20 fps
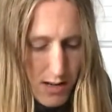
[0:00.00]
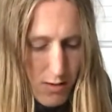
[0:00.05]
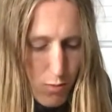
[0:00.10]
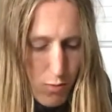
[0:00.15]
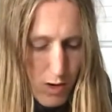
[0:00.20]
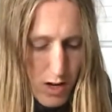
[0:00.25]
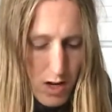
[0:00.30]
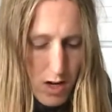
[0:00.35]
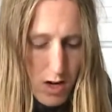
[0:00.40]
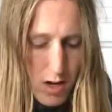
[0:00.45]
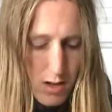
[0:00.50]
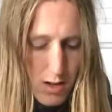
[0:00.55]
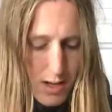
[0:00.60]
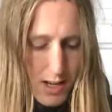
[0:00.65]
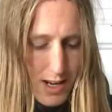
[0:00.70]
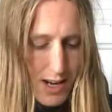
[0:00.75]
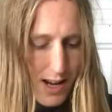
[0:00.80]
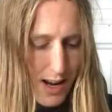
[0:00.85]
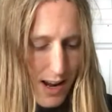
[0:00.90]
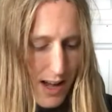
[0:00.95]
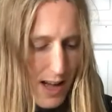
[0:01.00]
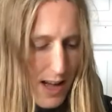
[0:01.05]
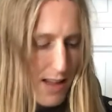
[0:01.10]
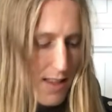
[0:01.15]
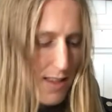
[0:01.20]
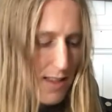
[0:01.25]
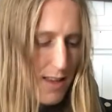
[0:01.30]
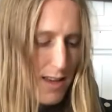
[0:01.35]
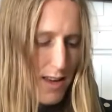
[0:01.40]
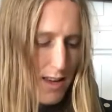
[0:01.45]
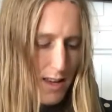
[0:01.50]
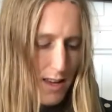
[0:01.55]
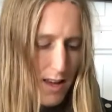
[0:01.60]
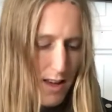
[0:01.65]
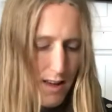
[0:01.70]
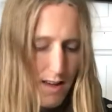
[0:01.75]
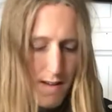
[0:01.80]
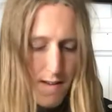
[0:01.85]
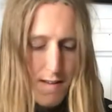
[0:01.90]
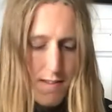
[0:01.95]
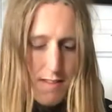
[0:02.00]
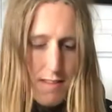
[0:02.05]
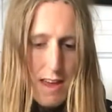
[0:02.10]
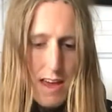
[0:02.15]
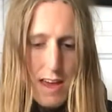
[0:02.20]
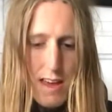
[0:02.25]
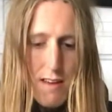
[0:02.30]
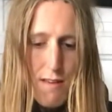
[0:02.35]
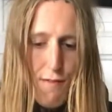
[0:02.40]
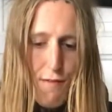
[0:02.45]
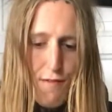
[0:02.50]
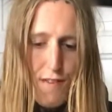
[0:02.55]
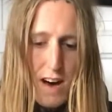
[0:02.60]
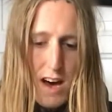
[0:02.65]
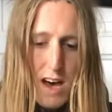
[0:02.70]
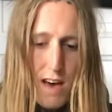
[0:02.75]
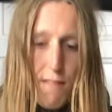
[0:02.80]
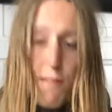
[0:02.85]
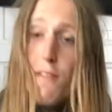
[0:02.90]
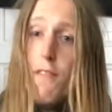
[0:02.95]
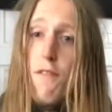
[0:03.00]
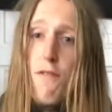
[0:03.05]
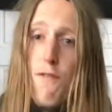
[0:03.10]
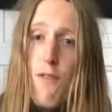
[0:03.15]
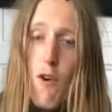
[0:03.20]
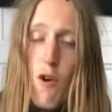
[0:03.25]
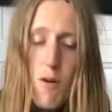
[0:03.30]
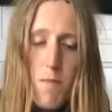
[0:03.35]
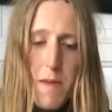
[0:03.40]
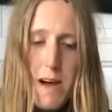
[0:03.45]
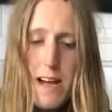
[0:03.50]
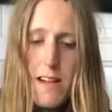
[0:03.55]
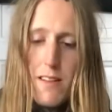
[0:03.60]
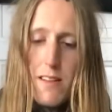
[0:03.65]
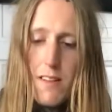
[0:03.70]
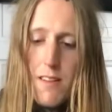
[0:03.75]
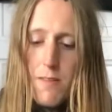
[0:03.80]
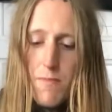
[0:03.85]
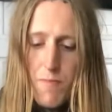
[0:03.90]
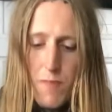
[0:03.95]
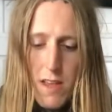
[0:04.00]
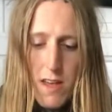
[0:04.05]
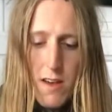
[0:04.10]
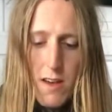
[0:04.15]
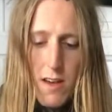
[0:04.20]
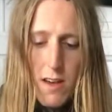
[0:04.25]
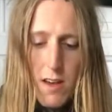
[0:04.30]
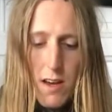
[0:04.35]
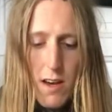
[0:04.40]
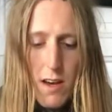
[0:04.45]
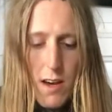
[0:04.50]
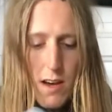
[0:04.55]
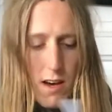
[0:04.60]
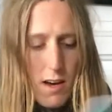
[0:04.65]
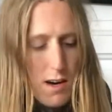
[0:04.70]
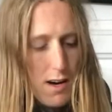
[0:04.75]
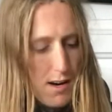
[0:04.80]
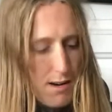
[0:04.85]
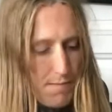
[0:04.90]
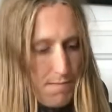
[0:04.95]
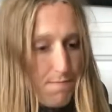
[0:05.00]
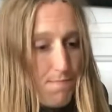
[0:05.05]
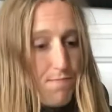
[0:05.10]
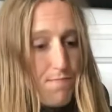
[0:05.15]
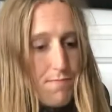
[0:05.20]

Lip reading: We got the classic A5 format, and